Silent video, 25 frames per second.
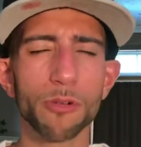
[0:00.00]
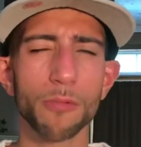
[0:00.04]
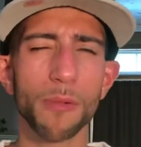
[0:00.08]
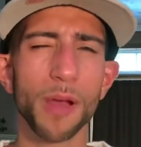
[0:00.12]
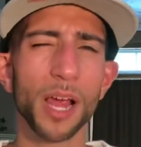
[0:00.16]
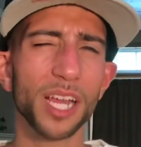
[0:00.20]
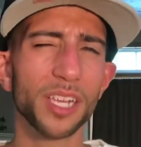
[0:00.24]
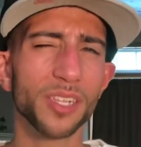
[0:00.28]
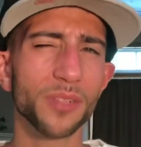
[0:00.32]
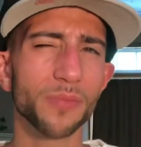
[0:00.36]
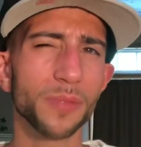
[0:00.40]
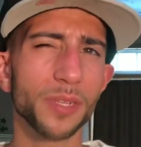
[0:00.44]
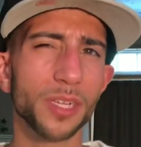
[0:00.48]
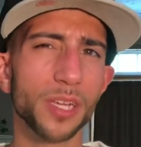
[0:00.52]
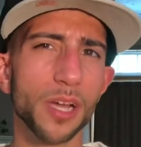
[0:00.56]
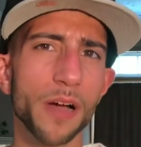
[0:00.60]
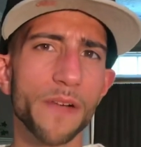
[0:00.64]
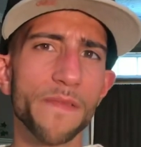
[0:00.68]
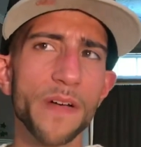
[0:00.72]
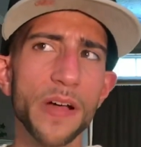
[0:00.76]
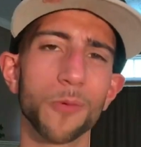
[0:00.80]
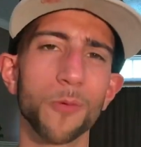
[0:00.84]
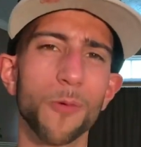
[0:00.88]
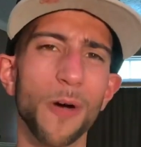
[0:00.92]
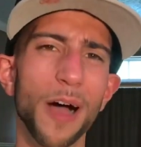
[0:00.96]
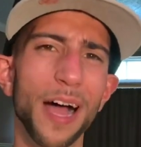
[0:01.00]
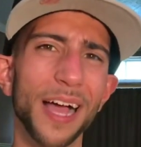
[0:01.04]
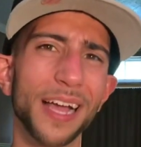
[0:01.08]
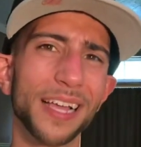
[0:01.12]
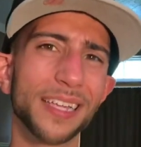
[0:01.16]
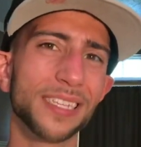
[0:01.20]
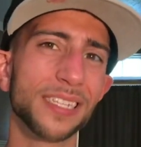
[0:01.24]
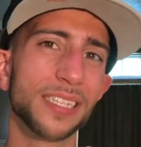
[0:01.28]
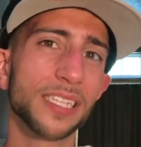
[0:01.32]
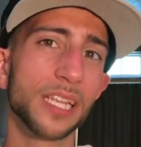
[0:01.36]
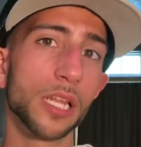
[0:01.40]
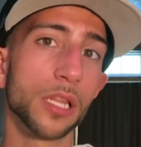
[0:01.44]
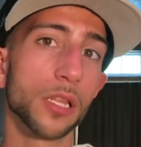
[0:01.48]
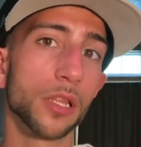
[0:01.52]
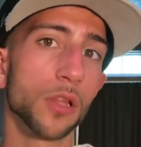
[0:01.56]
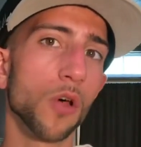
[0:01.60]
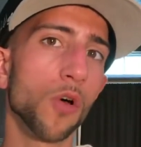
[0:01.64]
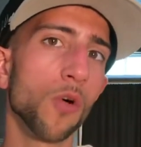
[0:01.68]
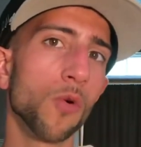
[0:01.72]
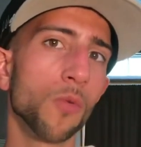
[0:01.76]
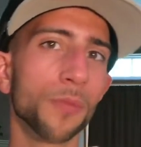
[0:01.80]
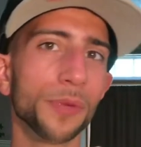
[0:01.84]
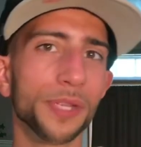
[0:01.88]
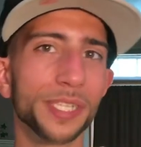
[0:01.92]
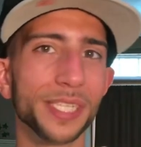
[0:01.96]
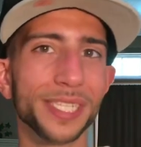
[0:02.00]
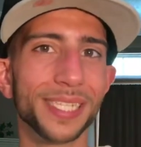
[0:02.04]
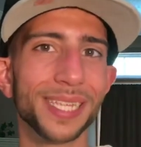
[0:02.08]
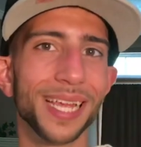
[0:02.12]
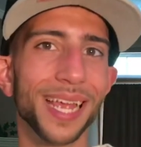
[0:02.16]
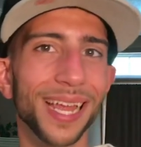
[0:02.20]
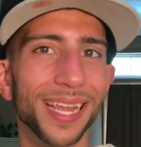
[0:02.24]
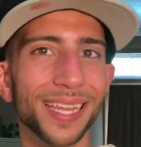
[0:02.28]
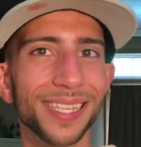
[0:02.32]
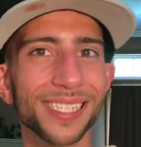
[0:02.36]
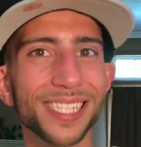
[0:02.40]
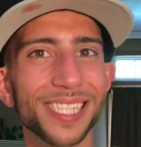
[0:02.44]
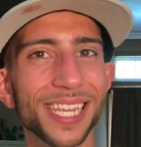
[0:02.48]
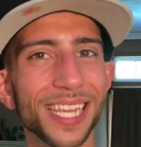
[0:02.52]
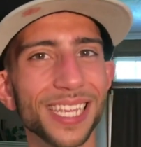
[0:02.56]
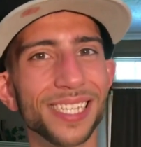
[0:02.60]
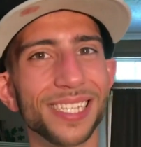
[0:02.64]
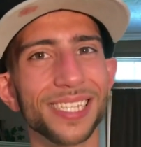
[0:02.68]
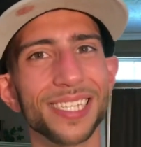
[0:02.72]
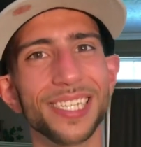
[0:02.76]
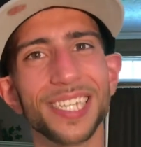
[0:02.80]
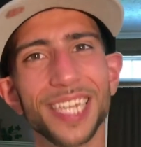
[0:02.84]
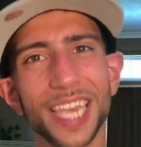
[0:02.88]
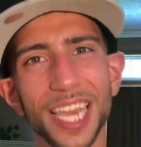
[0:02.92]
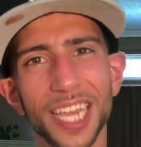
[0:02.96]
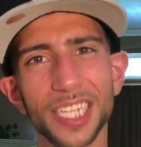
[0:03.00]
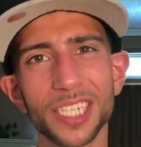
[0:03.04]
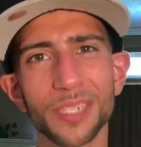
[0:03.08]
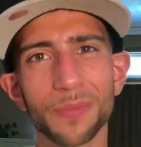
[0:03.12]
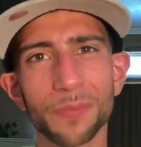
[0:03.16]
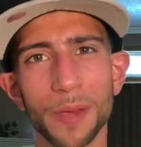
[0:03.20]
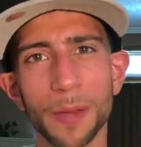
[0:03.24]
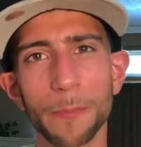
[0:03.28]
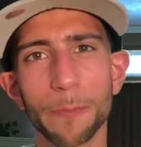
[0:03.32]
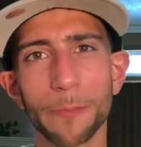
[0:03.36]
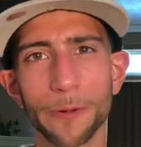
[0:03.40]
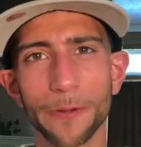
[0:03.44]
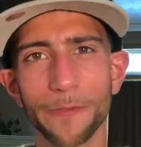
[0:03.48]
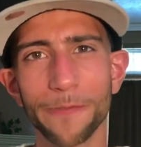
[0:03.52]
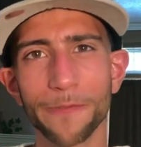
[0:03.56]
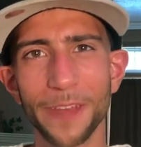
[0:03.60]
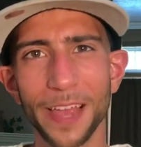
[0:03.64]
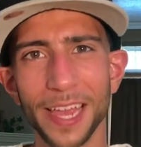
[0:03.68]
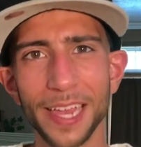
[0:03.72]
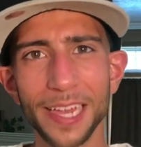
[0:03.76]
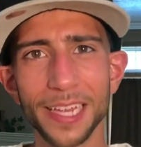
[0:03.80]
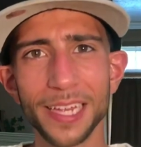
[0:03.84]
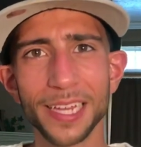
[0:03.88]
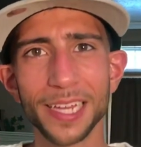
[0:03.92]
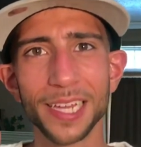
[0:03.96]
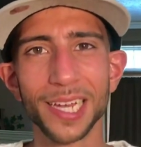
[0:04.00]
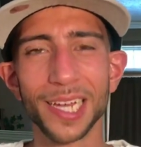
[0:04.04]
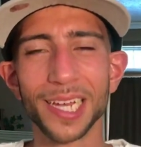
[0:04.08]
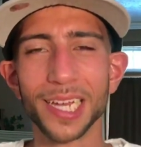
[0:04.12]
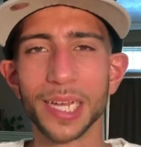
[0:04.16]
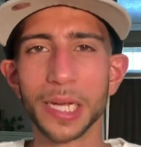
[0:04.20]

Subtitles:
Reminds me of YSL Homme Intense and CH Men Privé